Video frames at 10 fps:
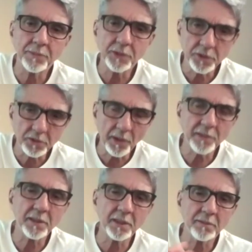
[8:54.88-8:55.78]

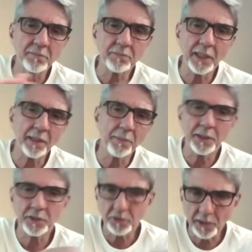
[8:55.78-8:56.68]
stressing
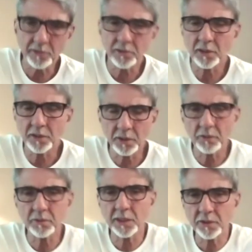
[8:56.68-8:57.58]
element, stressor,
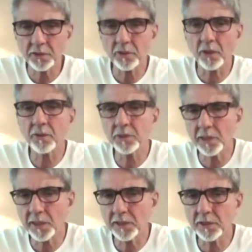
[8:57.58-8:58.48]
that is always
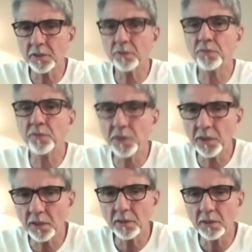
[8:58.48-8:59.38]
there,
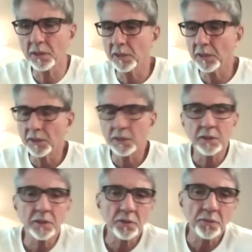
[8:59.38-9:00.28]

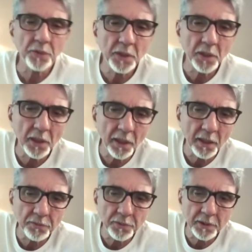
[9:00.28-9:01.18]
this fear
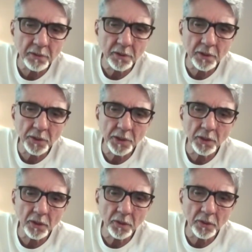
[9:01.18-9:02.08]
of
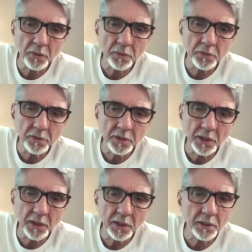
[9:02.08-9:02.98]
growing old,
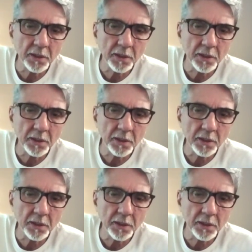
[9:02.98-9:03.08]
sick,